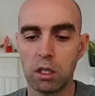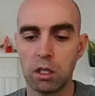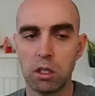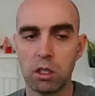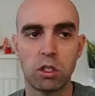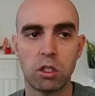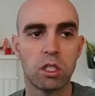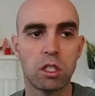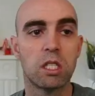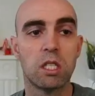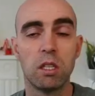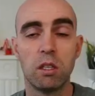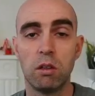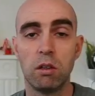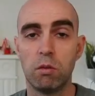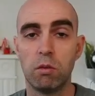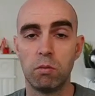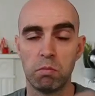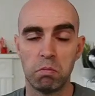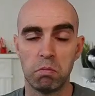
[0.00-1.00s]
just
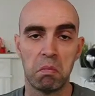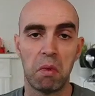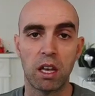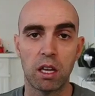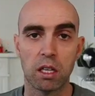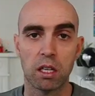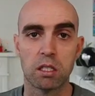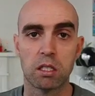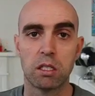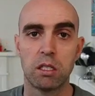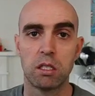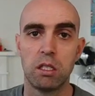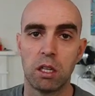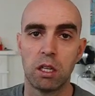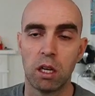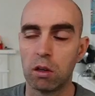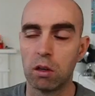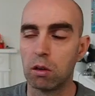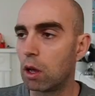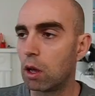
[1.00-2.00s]
to make it, you
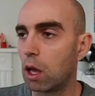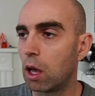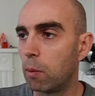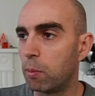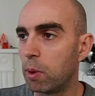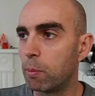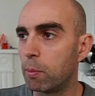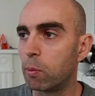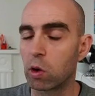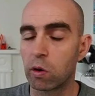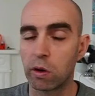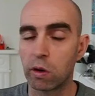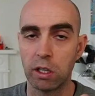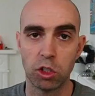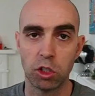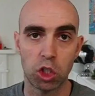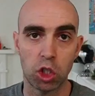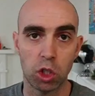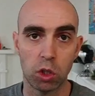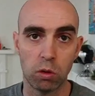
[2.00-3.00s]
know, a bit more
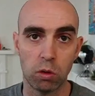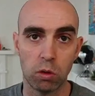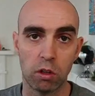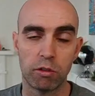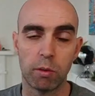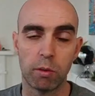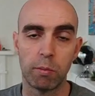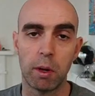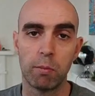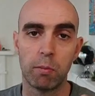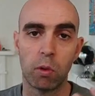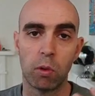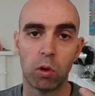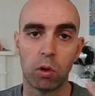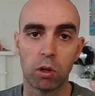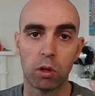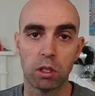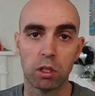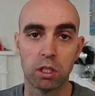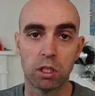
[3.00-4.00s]
intuitive, a bit
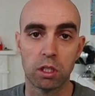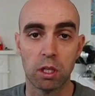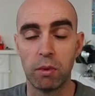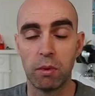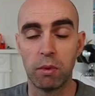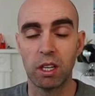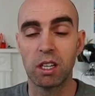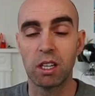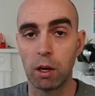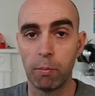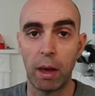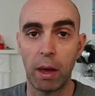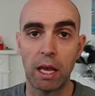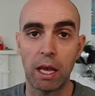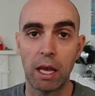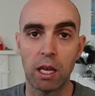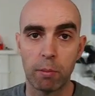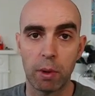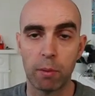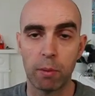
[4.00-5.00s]
more to kind of make
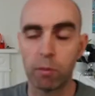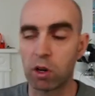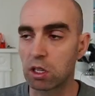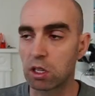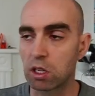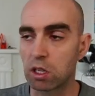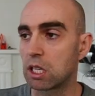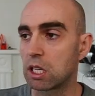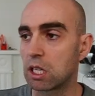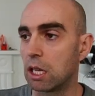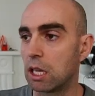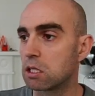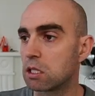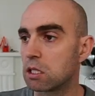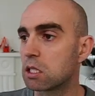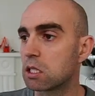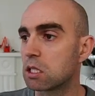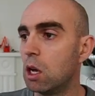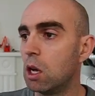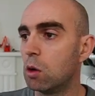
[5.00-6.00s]
a bit more sense,
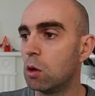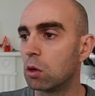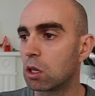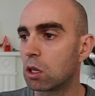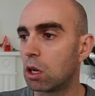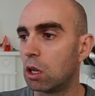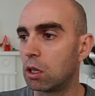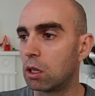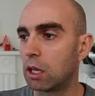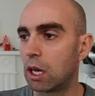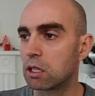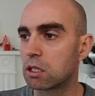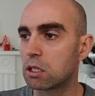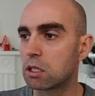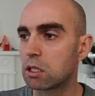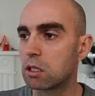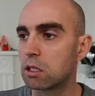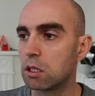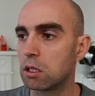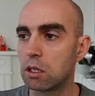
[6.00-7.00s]
we'll call that
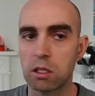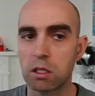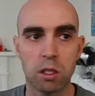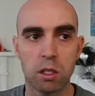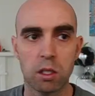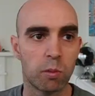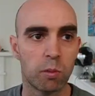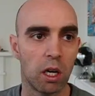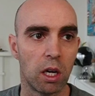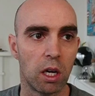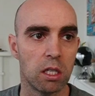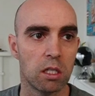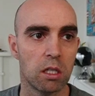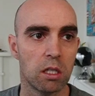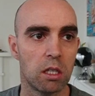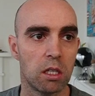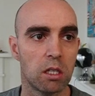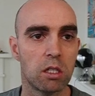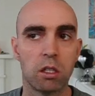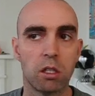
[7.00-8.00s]
sprite
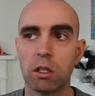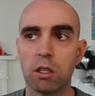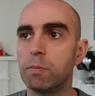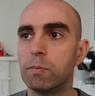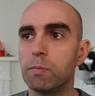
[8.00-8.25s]
the sun.